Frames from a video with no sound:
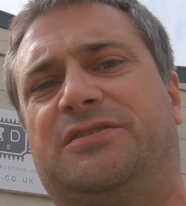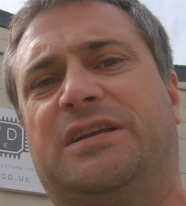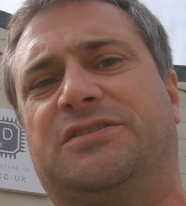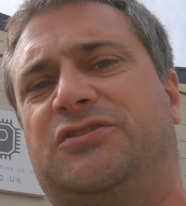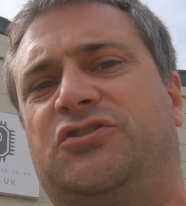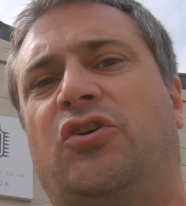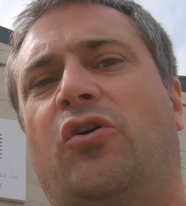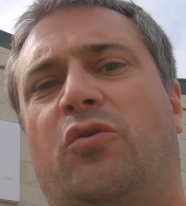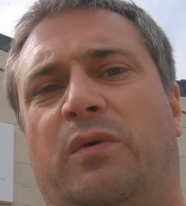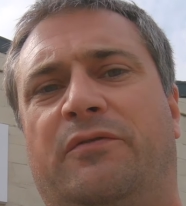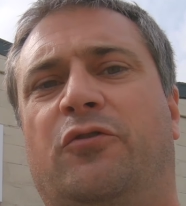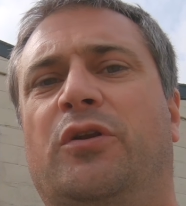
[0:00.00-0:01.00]
as stock
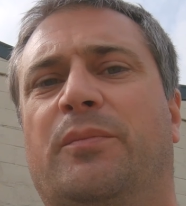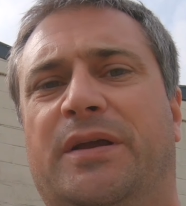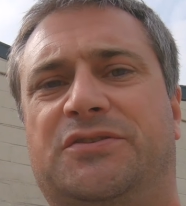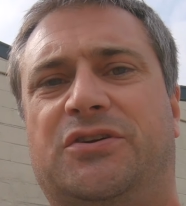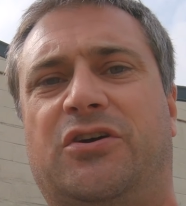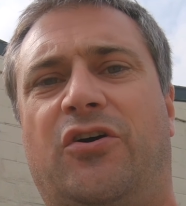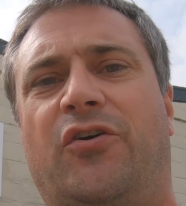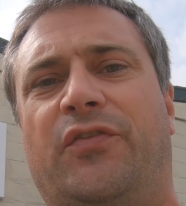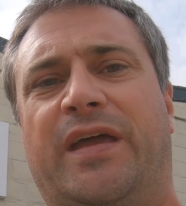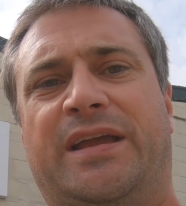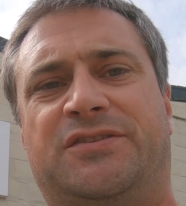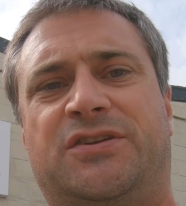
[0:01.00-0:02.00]
with all the bits I've got on
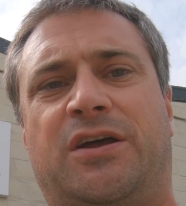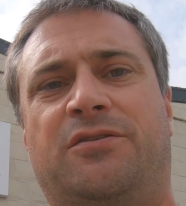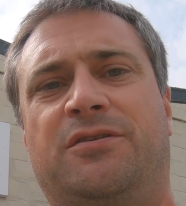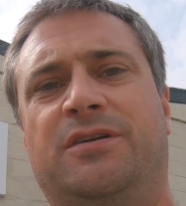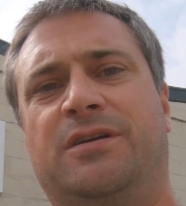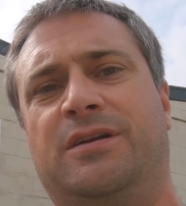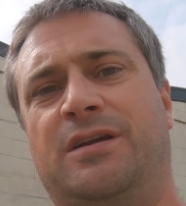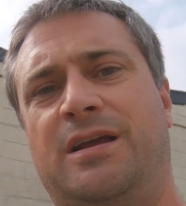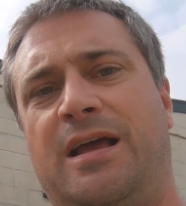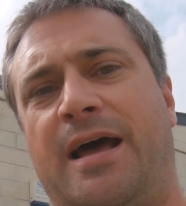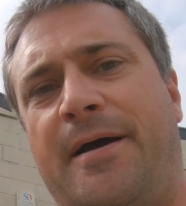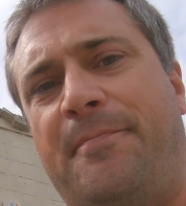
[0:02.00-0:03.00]
there so
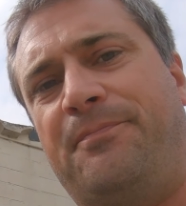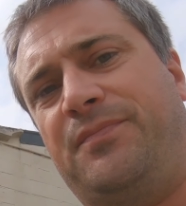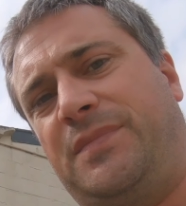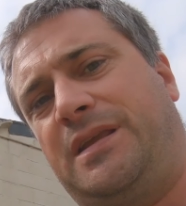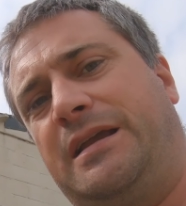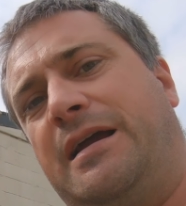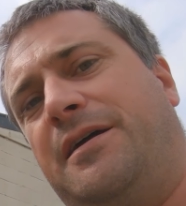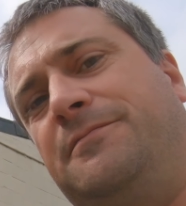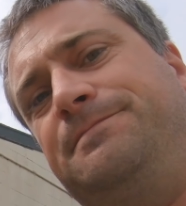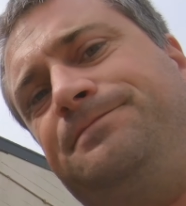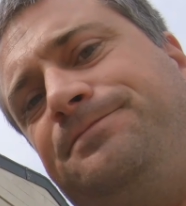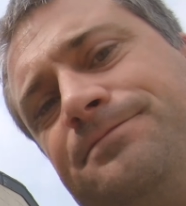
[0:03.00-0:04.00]
um,
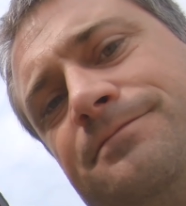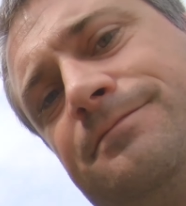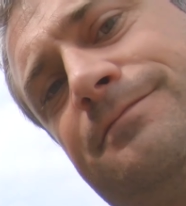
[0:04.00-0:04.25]
okay